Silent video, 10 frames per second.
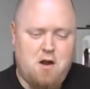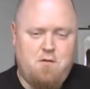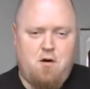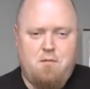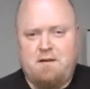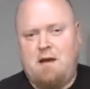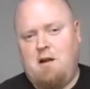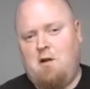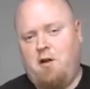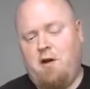I know Rob was getting
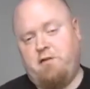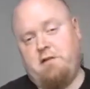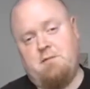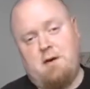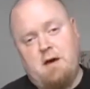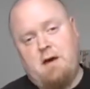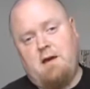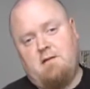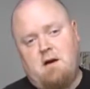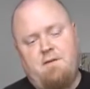a lot of noses, but
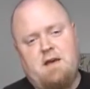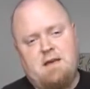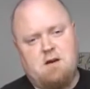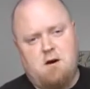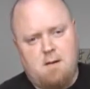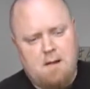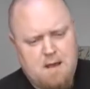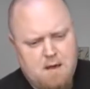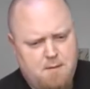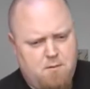he's I think he's got
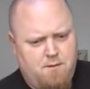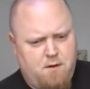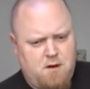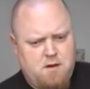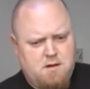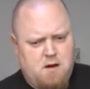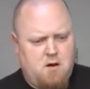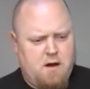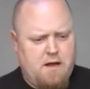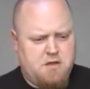a bit more of a, a
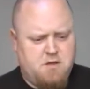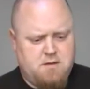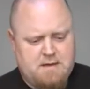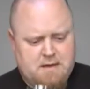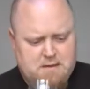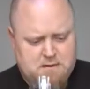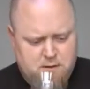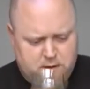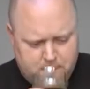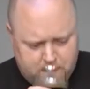highly attuned sense of smell than